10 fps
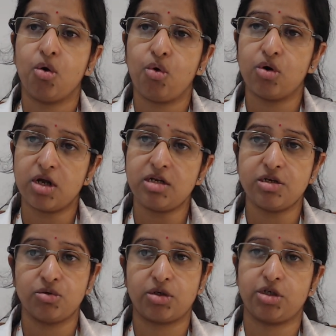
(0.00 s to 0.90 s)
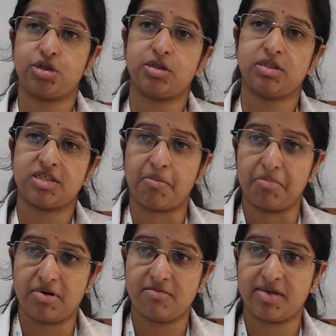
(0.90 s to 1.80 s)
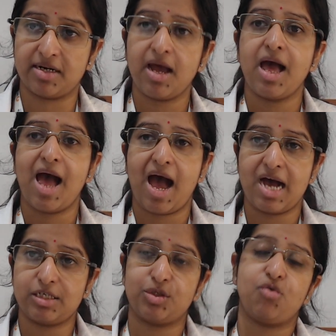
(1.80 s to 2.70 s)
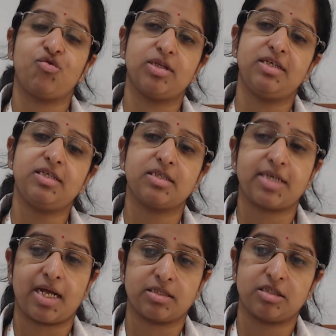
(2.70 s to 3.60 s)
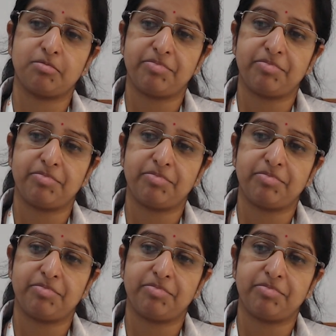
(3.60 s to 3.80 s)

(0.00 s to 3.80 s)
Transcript: oral nutrition supplement, as for these cancer